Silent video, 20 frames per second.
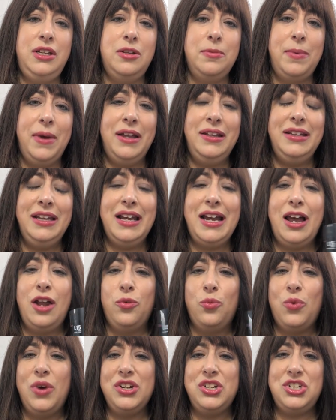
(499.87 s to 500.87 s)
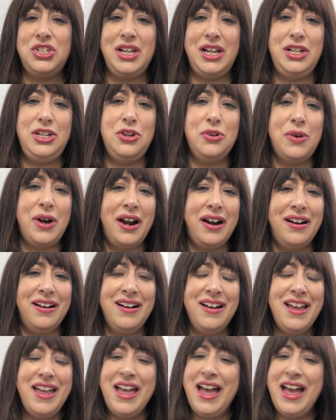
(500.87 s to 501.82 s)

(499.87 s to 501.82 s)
depending on what shade you are.